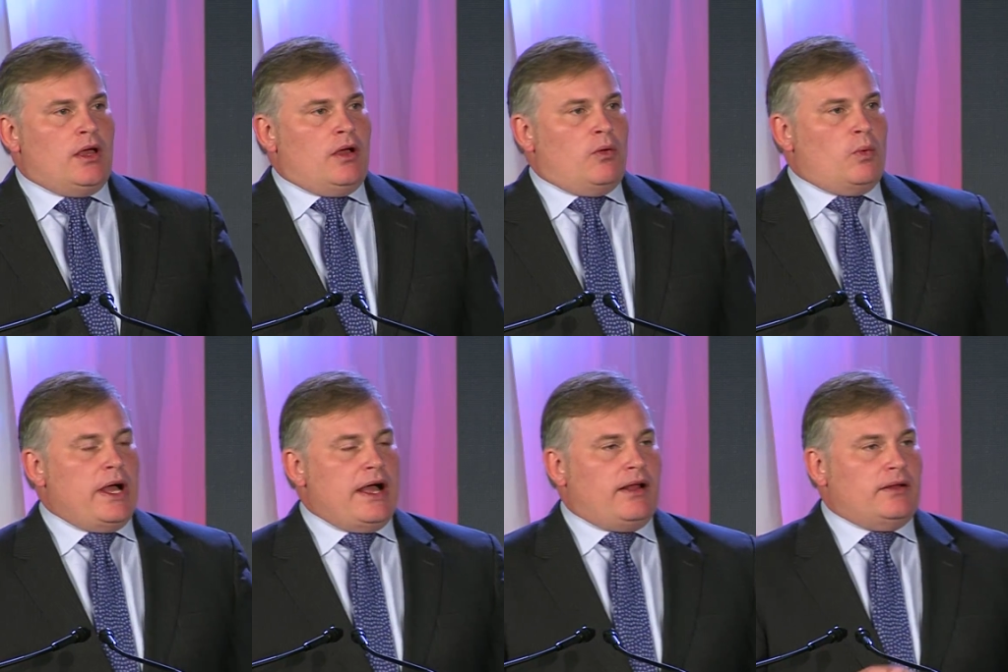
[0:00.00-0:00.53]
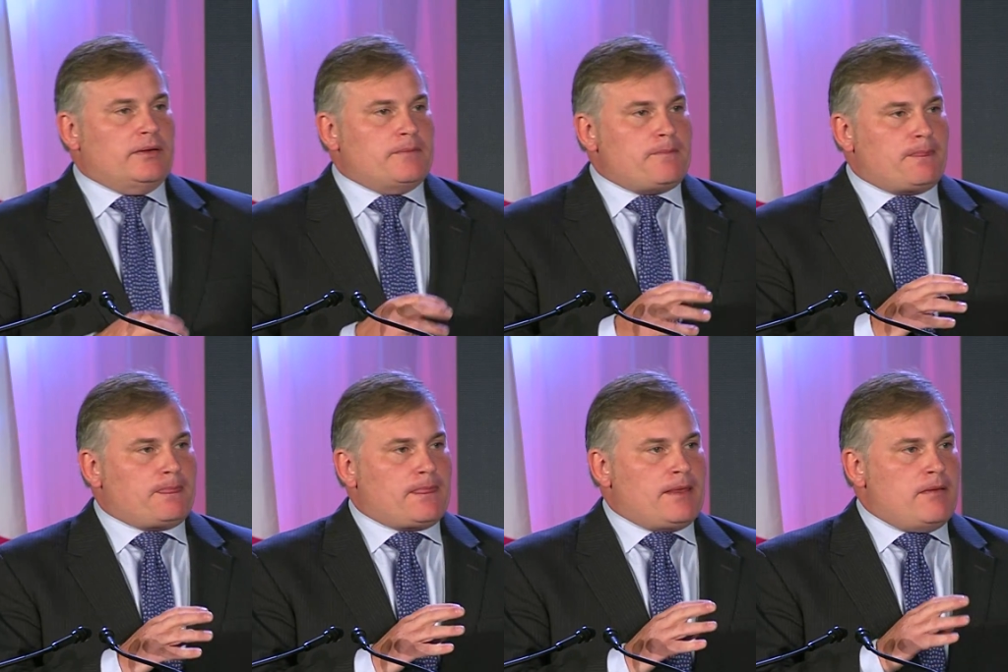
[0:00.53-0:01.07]
Well,
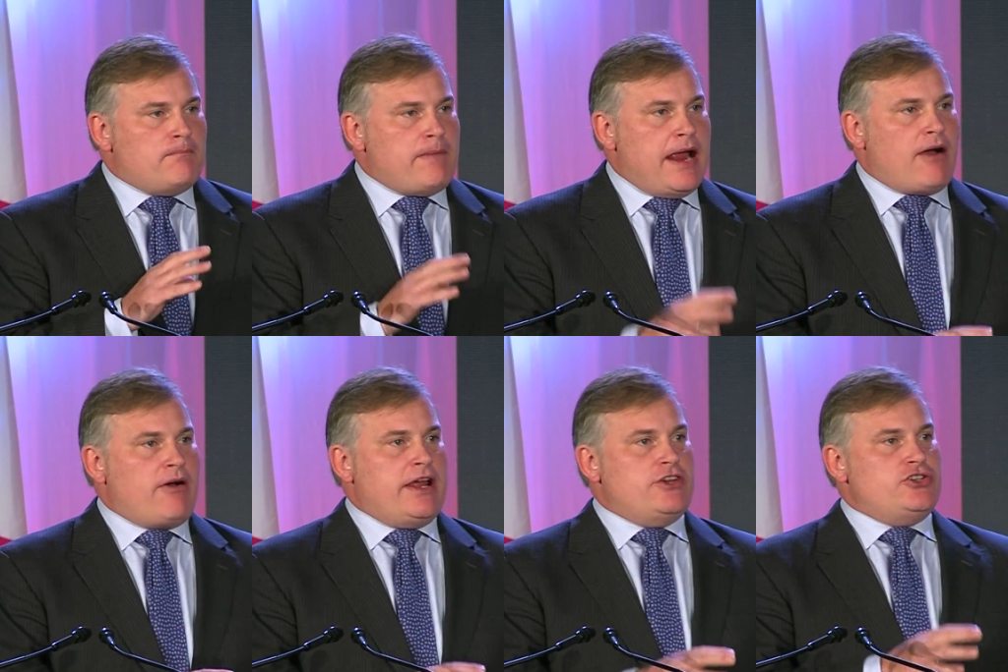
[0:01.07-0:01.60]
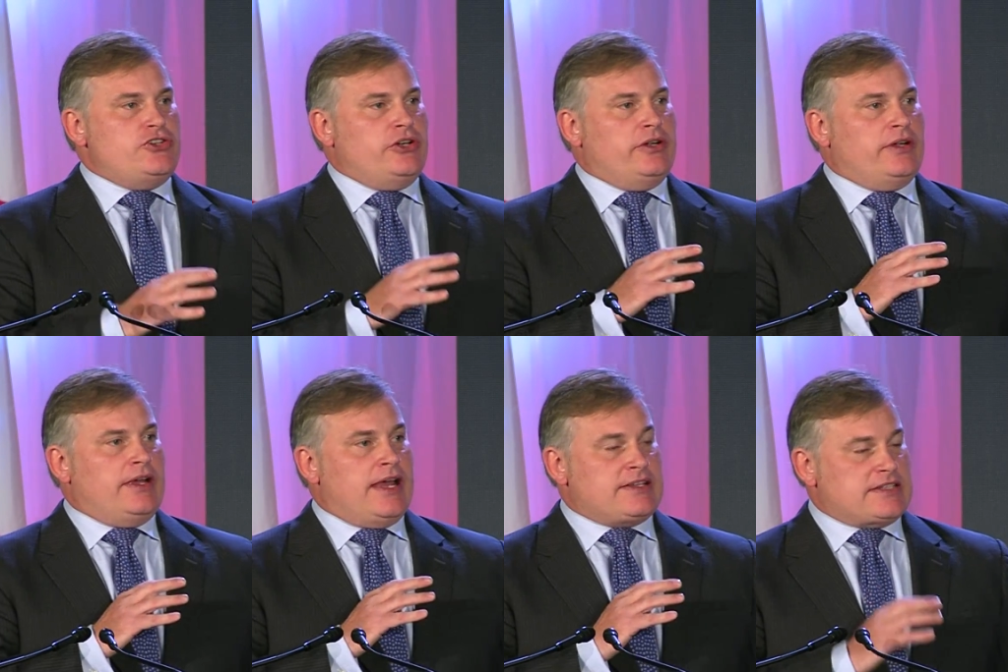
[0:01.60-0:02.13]
marriage,
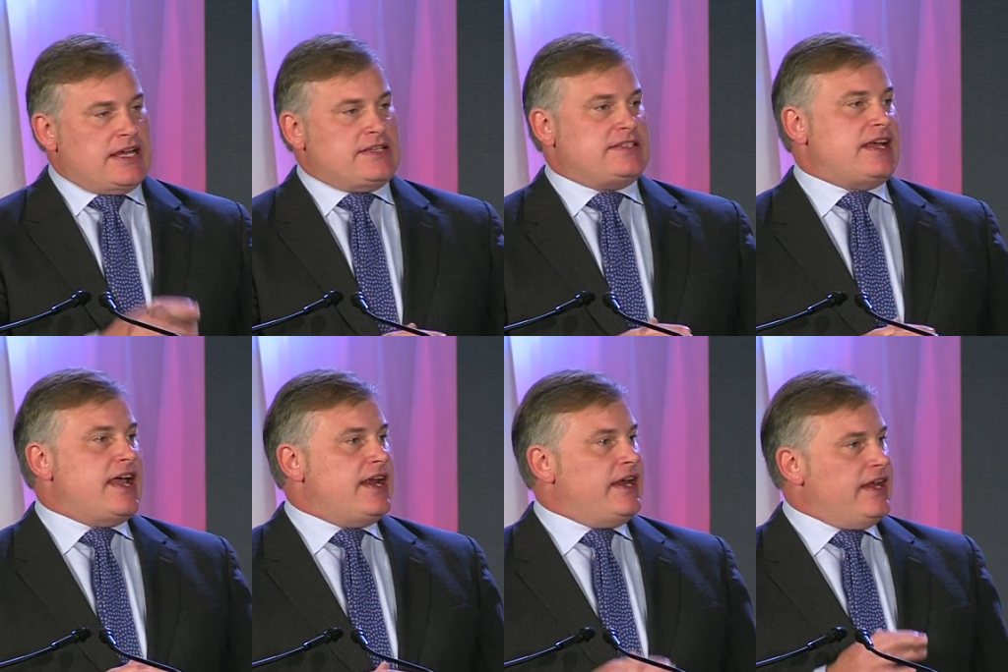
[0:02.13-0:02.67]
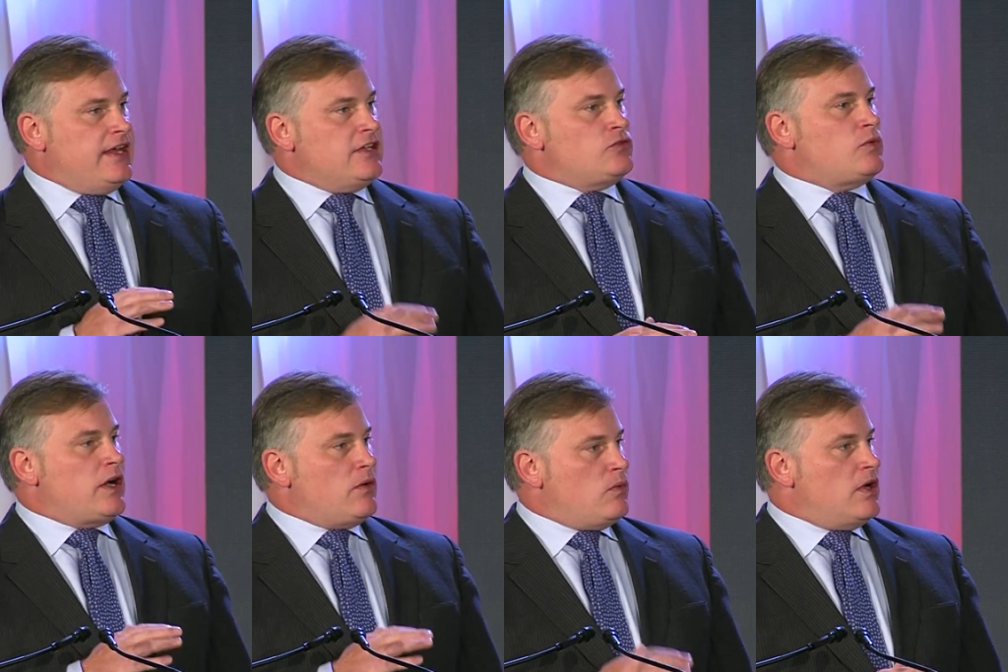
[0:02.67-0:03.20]
as I said, is
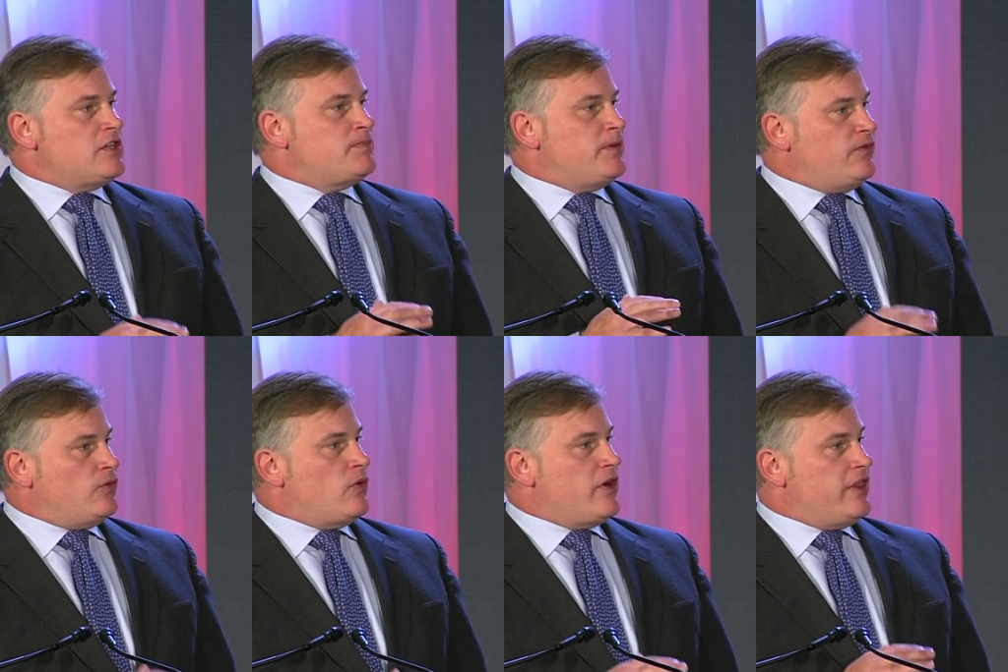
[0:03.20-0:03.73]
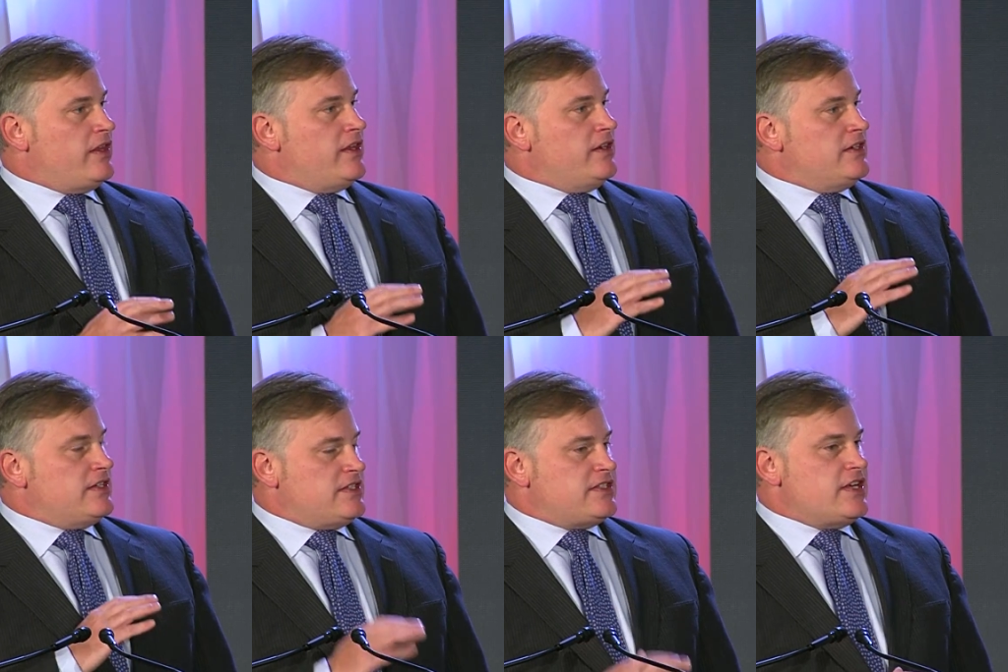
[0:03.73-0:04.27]
what it was before the
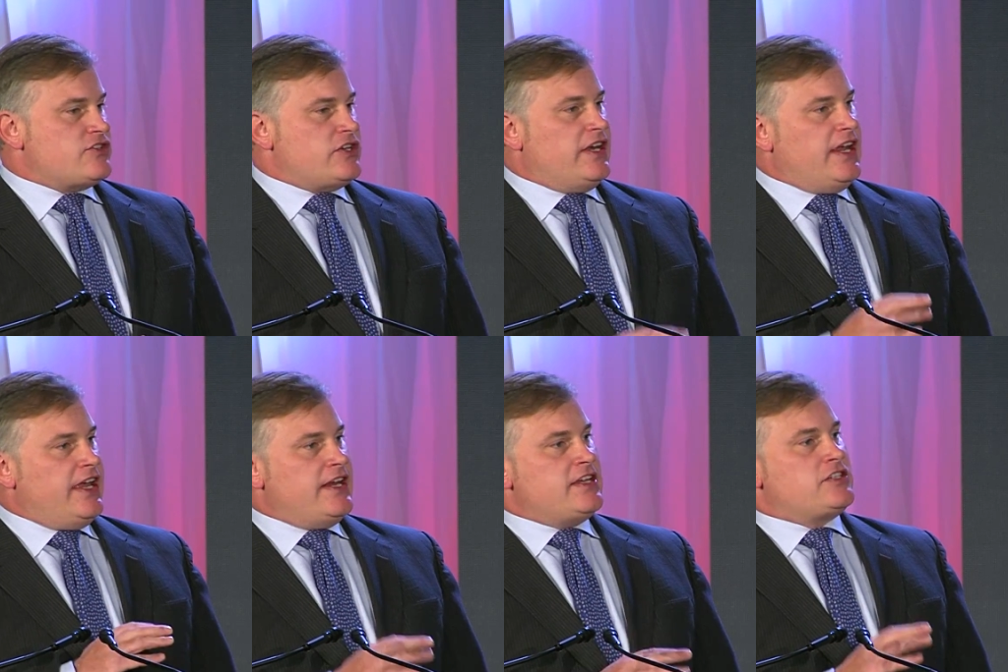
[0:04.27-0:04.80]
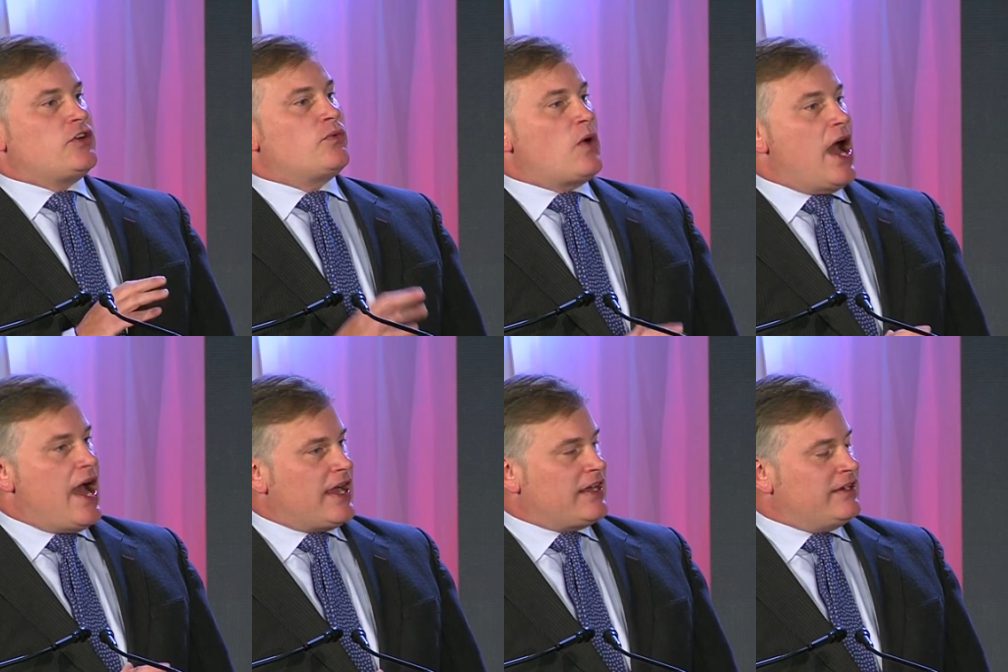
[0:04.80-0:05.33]
decision. It is a
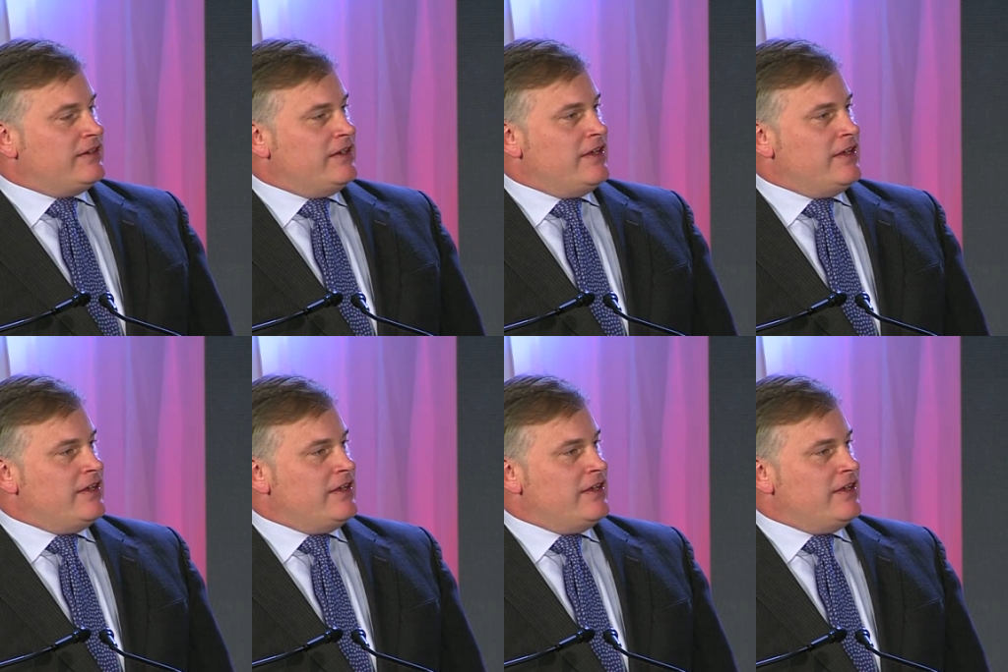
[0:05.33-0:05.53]
rock.